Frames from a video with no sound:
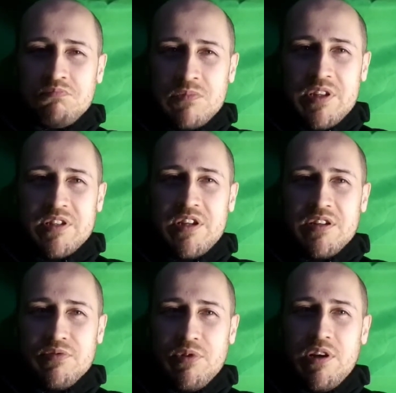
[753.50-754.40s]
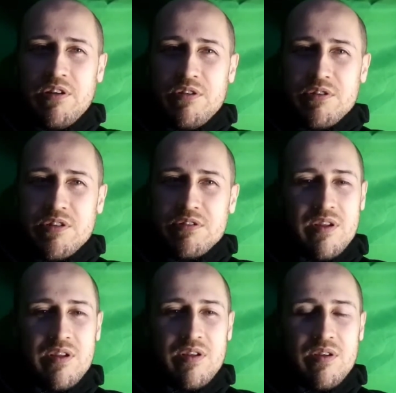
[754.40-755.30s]
this tastes really good.
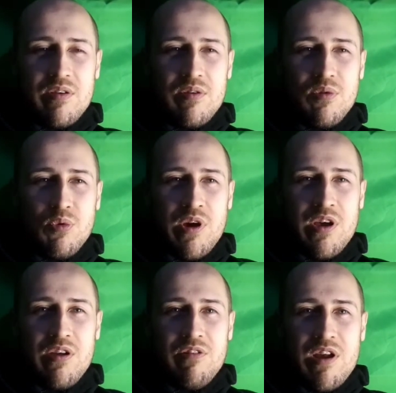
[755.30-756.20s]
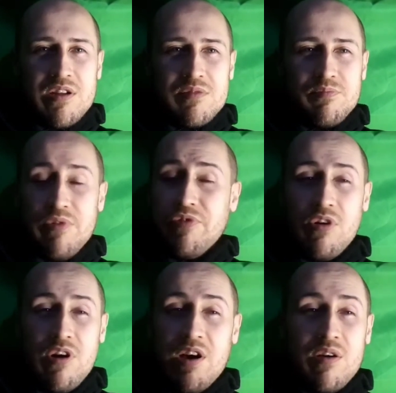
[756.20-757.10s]
Whereas
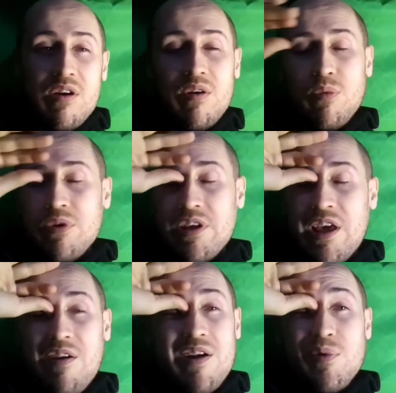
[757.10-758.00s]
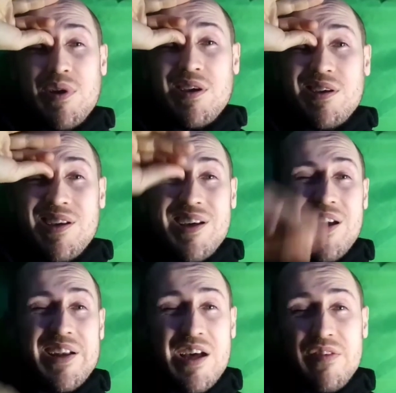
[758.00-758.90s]
before, I wouldn't care anyway.
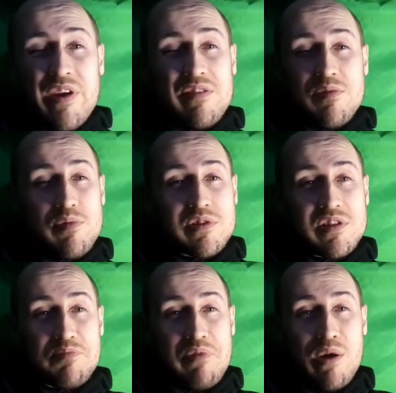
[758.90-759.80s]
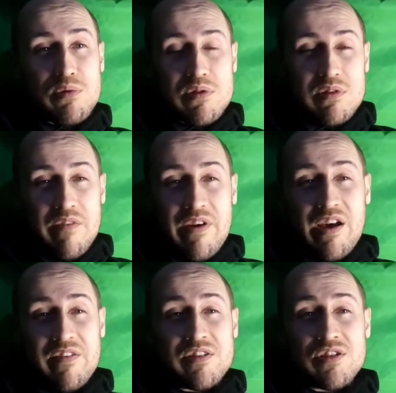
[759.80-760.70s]
I'd have extra Brussels sprouts, I'd
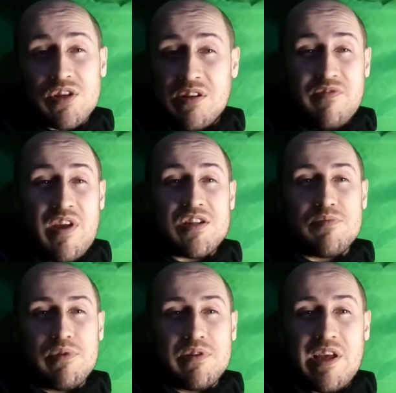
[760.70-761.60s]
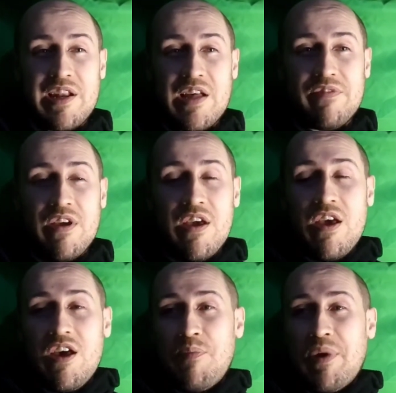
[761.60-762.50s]
have just vegetables, I'd have
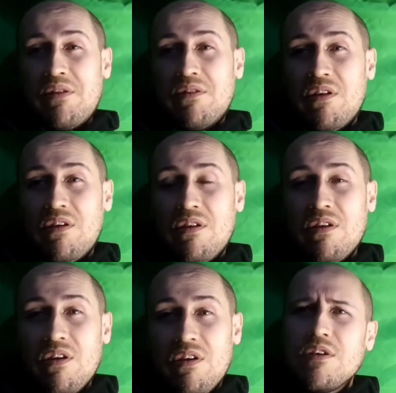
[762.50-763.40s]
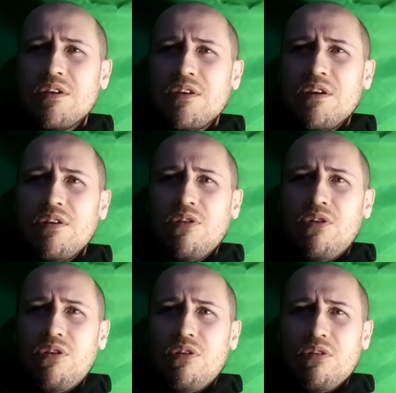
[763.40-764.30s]
a pizza
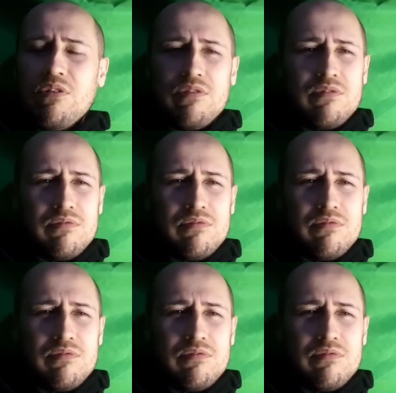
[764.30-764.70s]
or